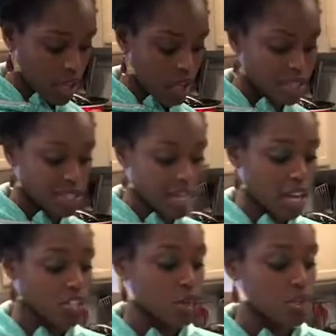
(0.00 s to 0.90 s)
This is
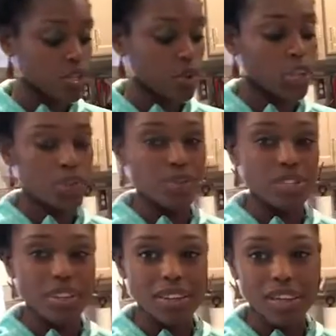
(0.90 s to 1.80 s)
actually what you would
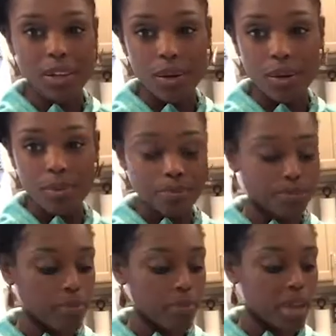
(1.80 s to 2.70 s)
use in like a
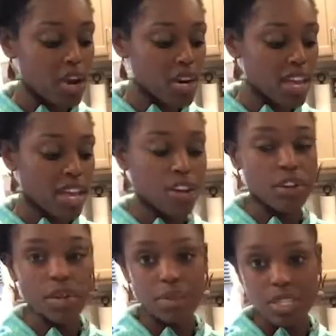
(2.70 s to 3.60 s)
marinade.
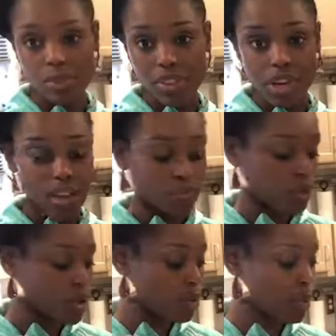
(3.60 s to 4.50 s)
You can mix it with olive
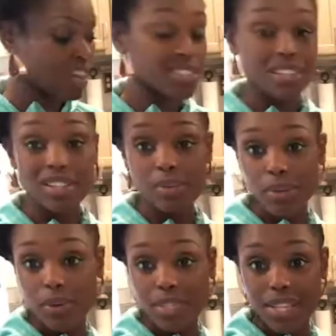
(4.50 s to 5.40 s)
oil, but I just like to
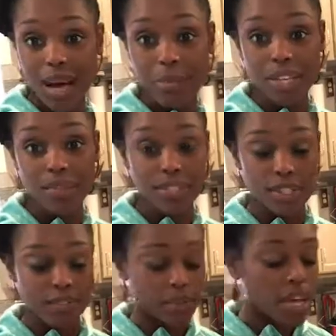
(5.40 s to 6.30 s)
put it on top. It gives
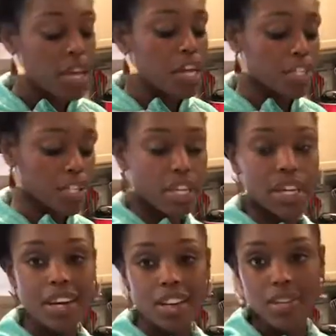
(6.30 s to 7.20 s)
the
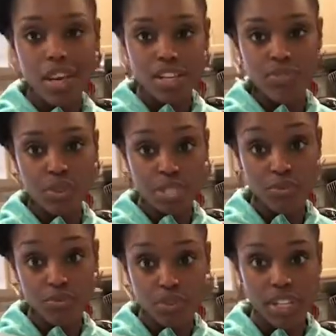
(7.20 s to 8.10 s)
chicken and the vegetables
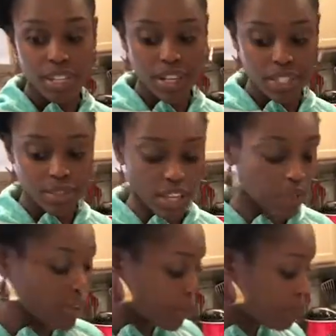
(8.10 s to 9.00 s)
some really nice
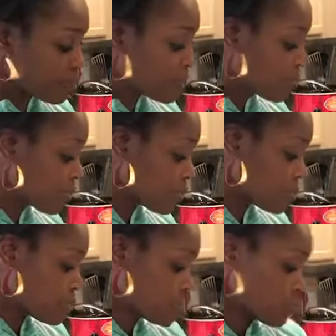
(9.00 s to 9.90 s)
flavor.
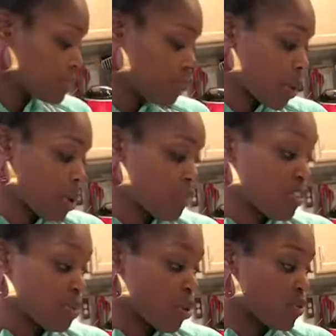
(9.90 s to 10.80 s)
I'm gonna
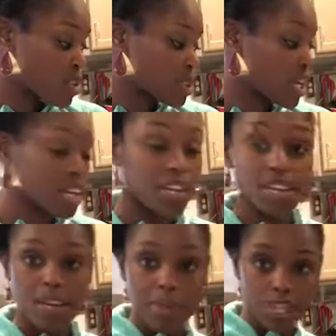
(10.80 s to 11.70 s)
flip over the
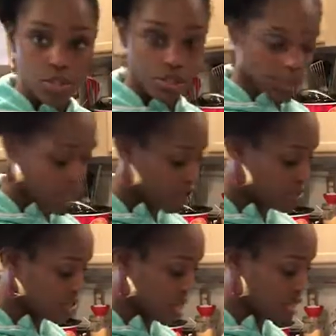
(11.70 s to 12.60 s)
chicken and make sure the
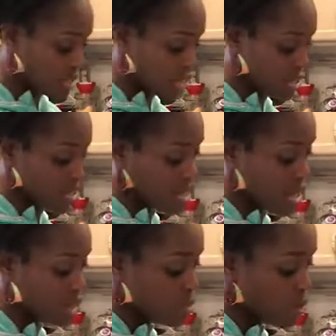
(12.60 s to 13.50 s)
other side is seasoned
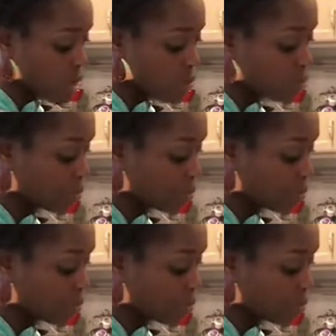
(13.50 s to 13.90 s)
as well.